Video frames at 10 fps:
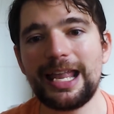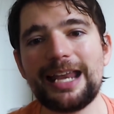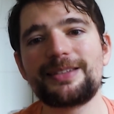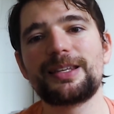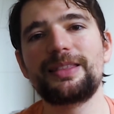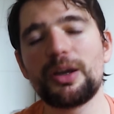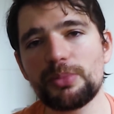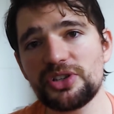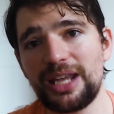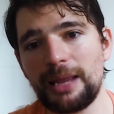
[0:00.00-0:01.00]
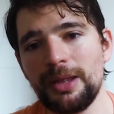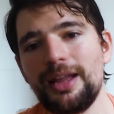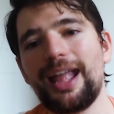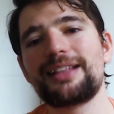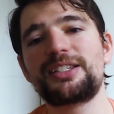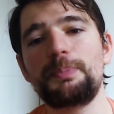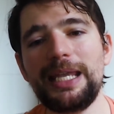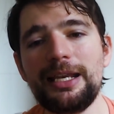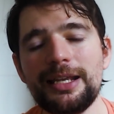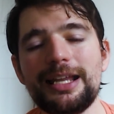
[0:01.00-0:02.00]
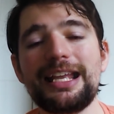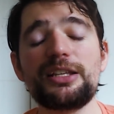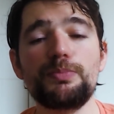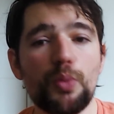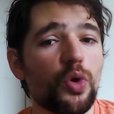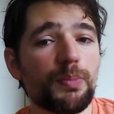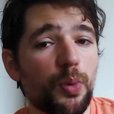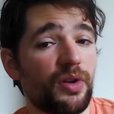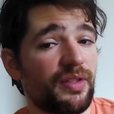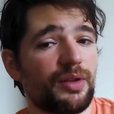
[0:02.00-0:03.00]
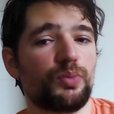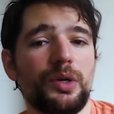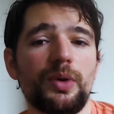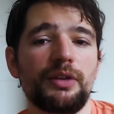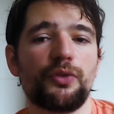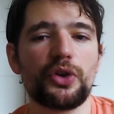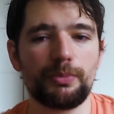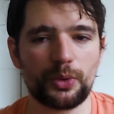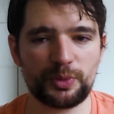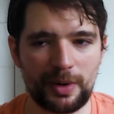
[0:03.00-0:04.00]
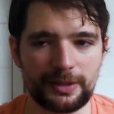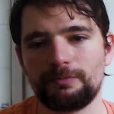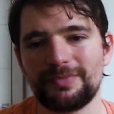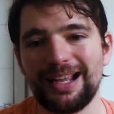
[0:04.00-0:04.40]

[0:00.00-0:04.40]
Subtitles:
it is a numbers game, and speed is more important than win rate for the most part.